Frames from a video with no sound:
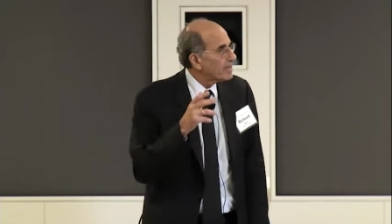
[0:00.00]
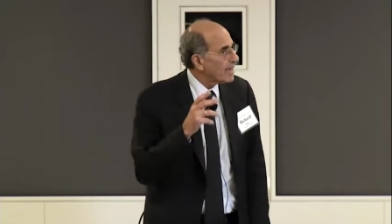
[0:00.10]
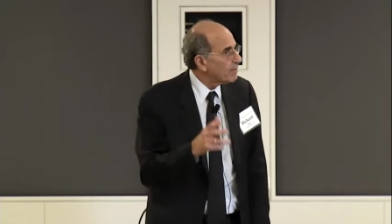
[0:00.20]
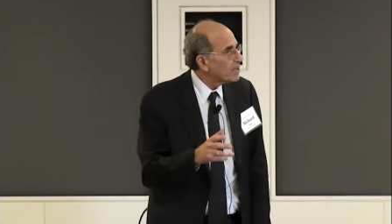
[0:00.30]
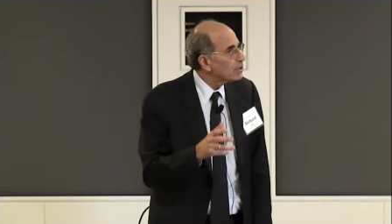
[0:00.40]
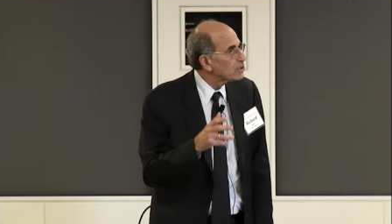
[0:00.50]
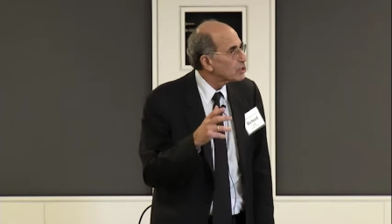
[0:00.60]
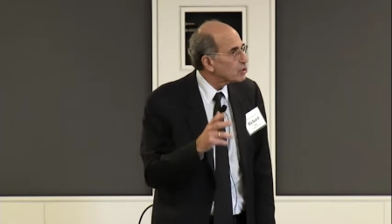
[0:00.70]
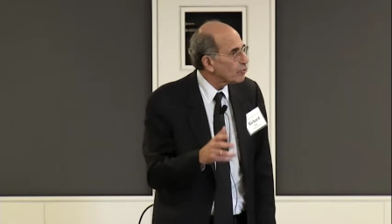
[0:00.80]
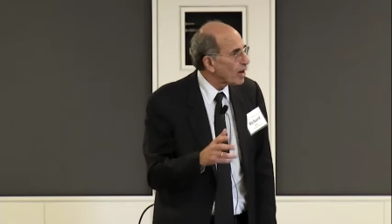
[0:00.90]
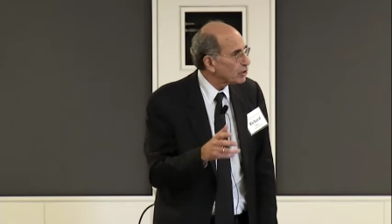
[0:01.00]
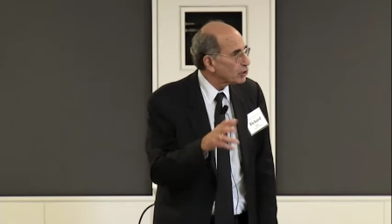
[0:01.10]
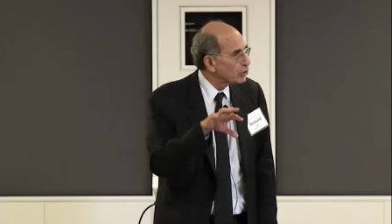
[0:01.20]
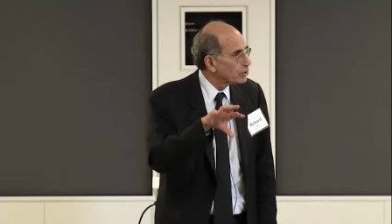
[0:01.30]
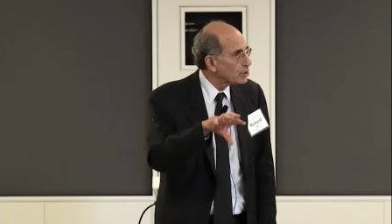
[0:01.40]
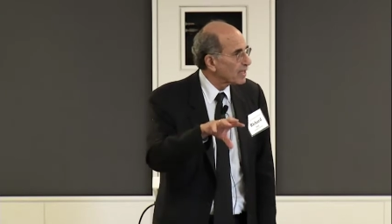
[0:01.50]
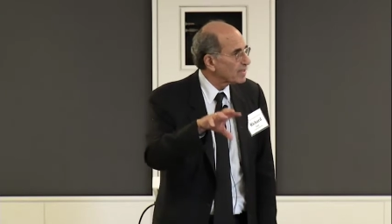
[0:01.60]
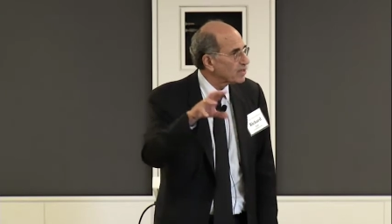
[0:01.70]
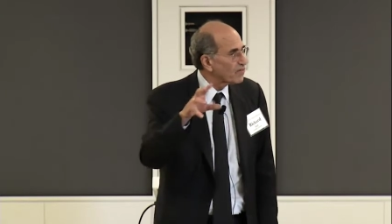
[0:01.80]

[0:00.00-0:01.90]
chemical structures that